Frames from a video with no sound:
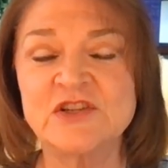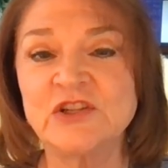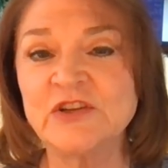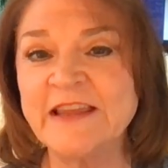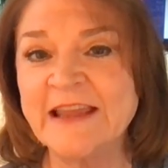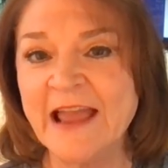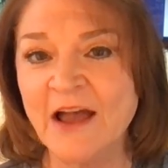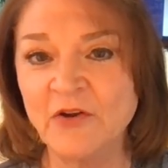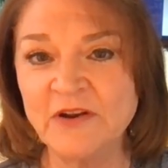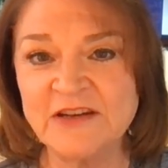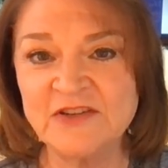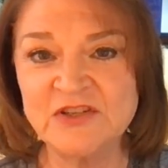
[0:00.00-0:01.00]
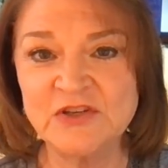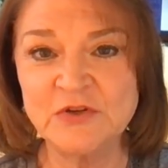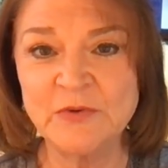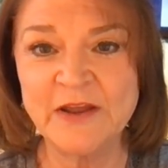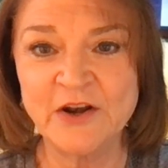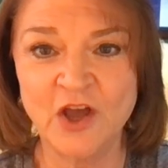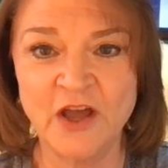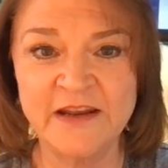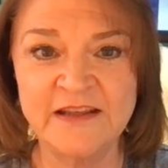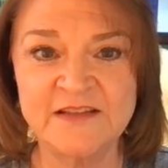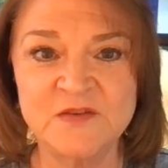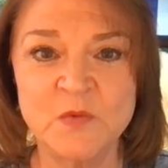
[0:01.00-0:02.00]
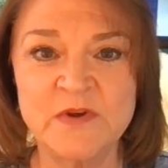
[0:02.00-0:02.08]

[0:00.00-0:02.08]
looking out into an audience,